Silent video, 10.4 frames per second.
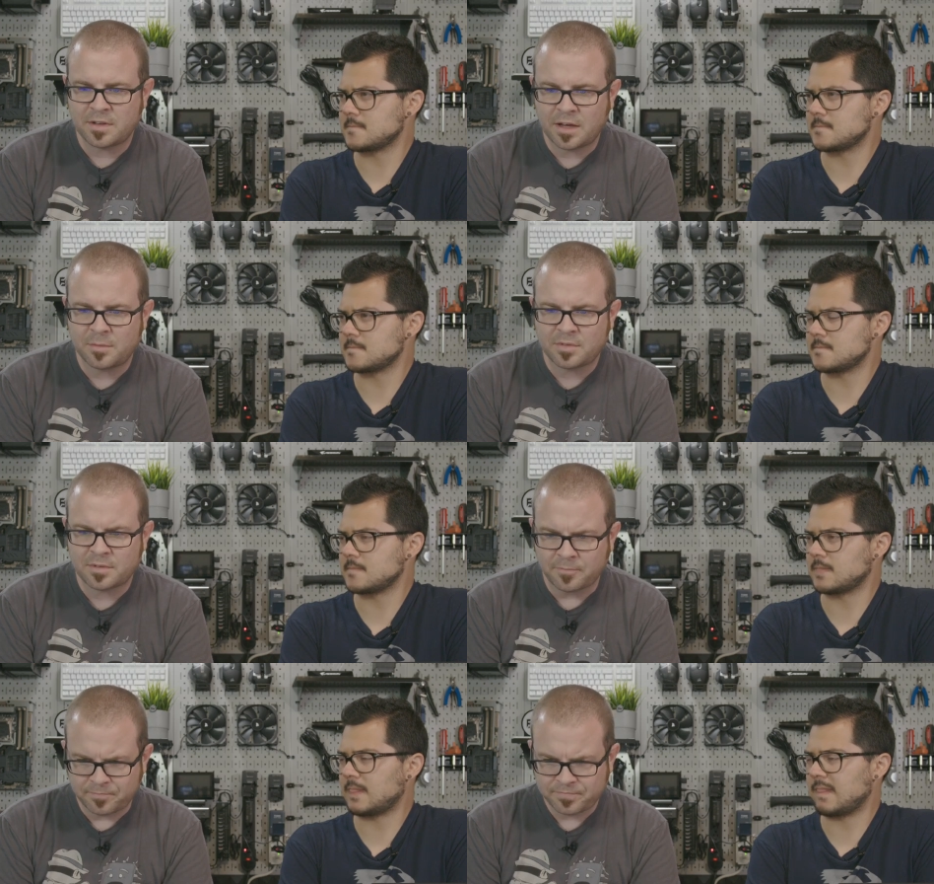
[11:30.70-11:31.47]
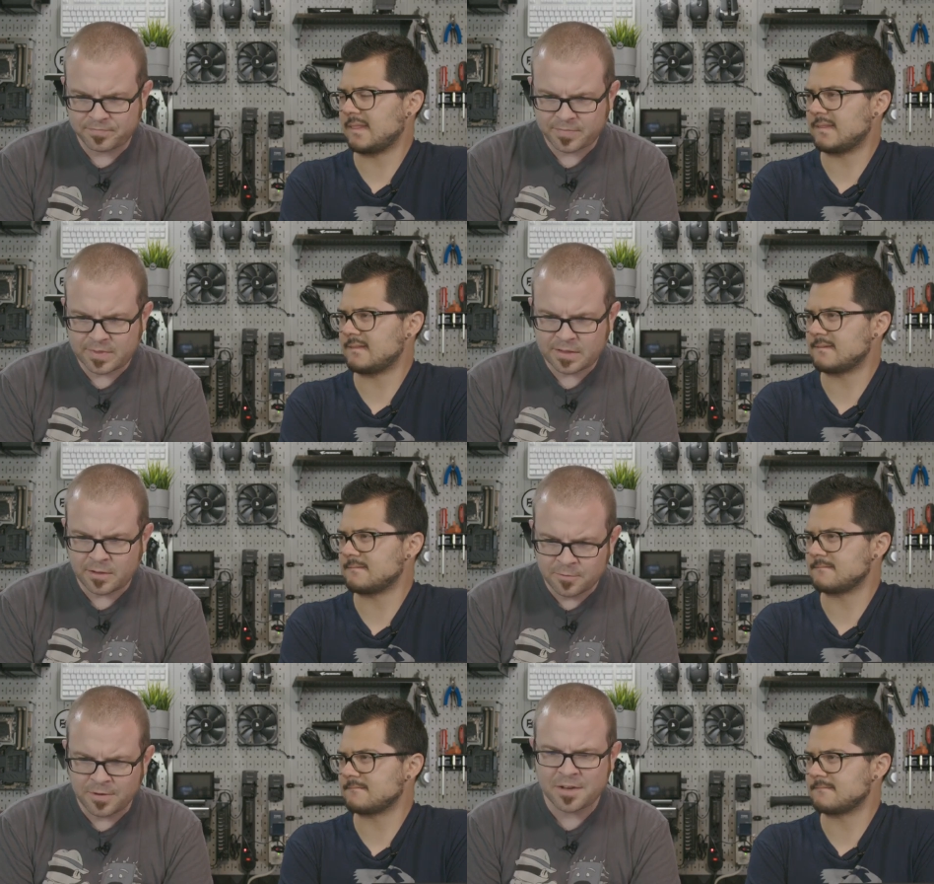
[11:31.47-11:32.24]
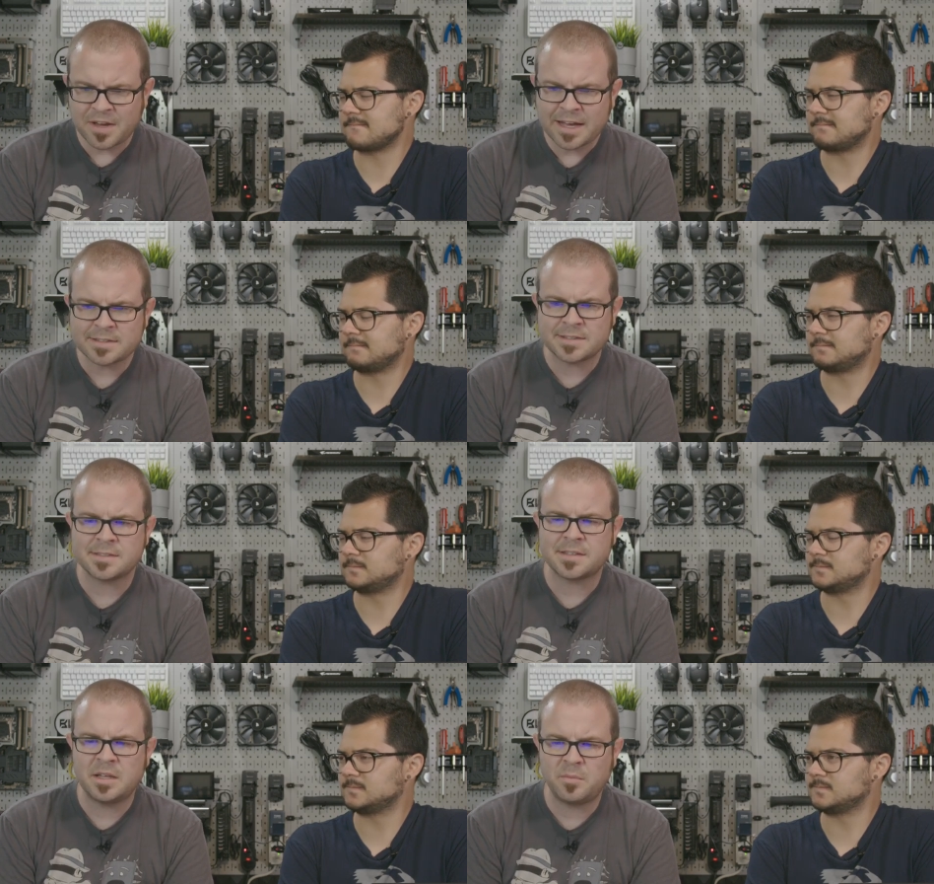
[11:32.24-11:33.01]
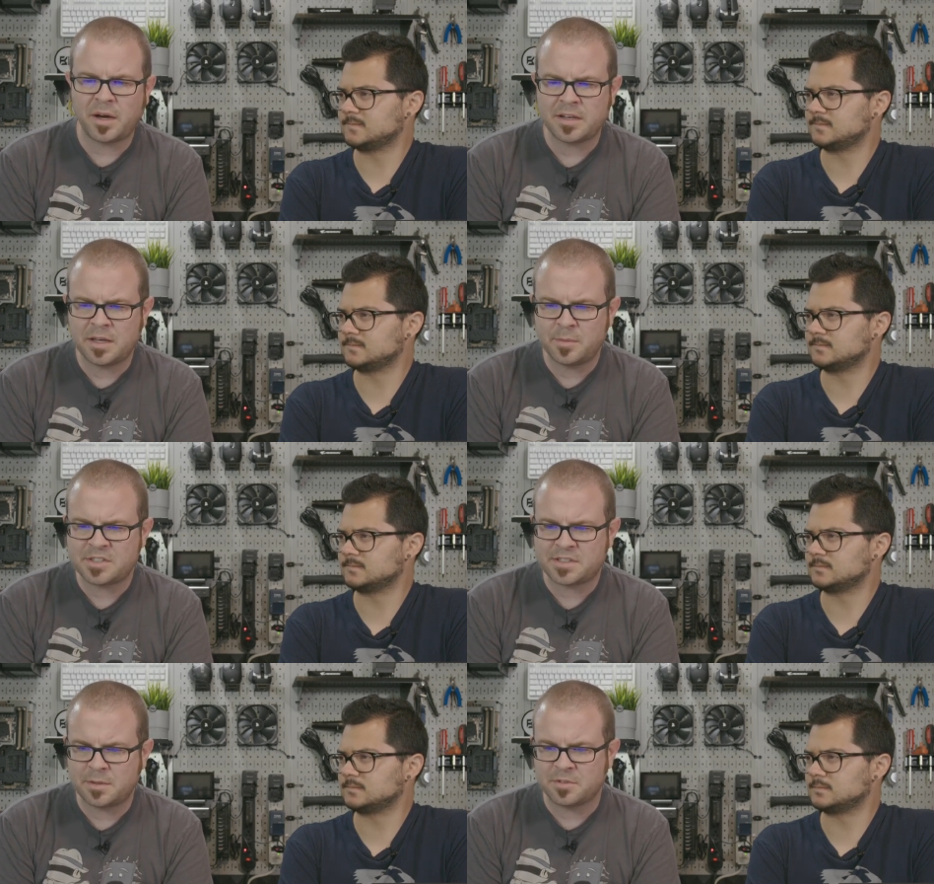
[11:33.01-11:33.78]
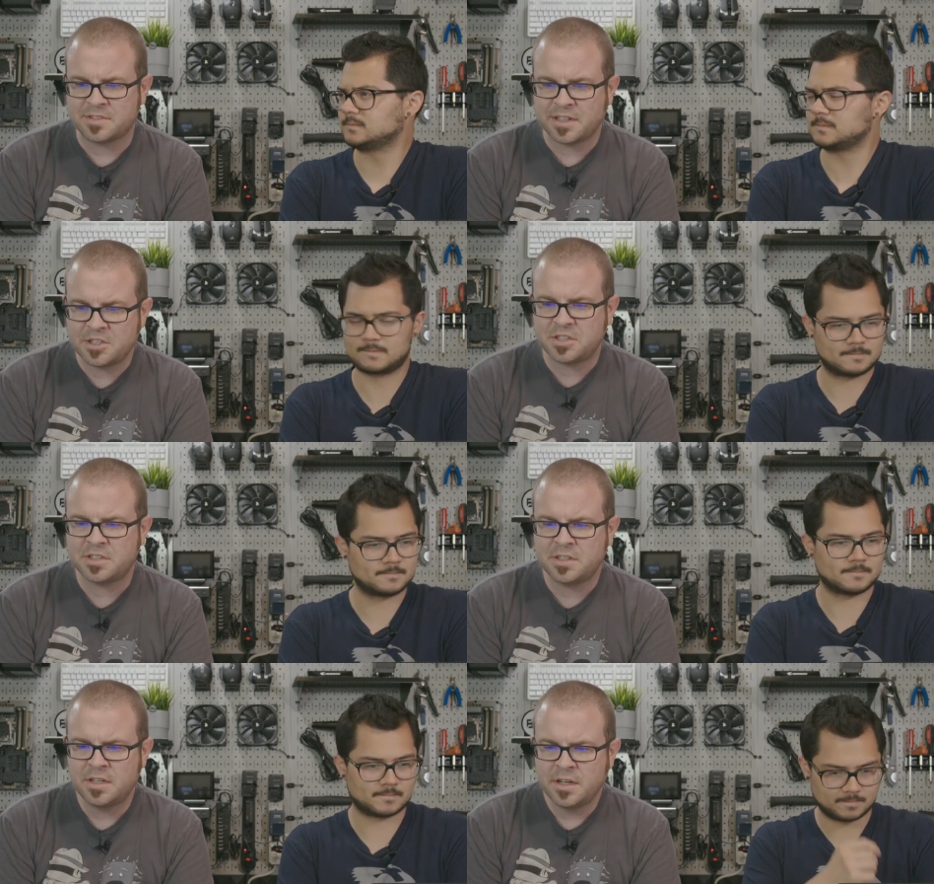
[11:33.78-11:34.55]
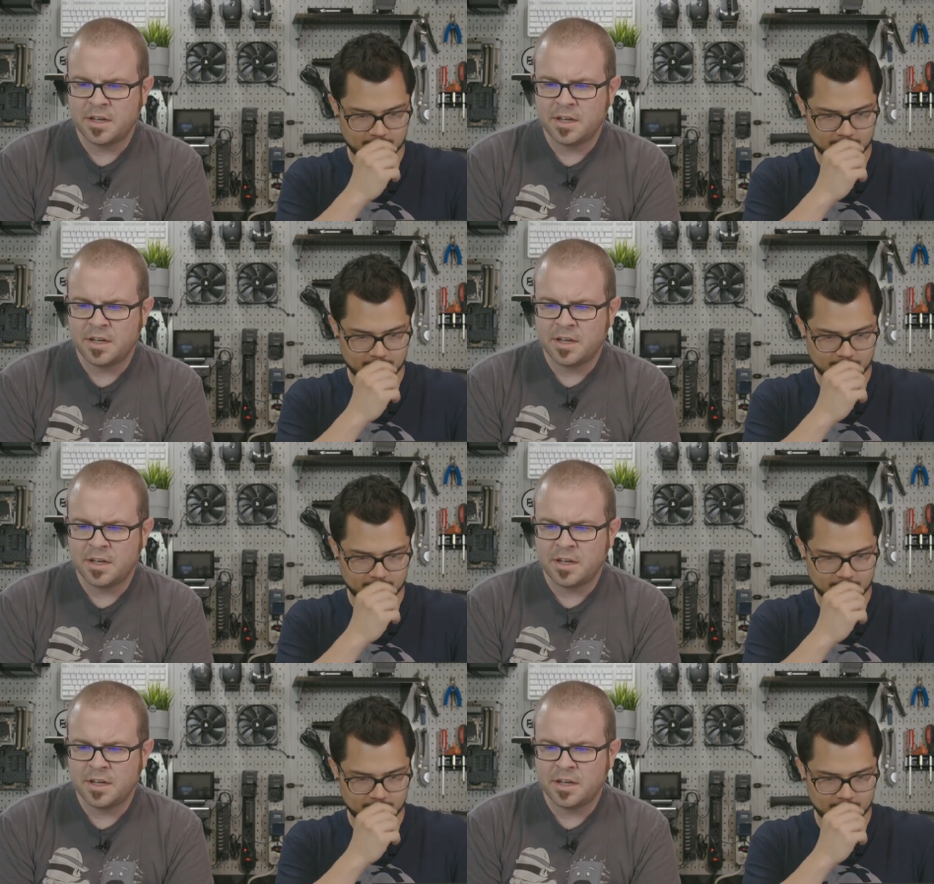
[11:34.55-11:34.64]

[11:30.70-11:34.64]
Speaker 1: stops, 5 axis in body image stabilization,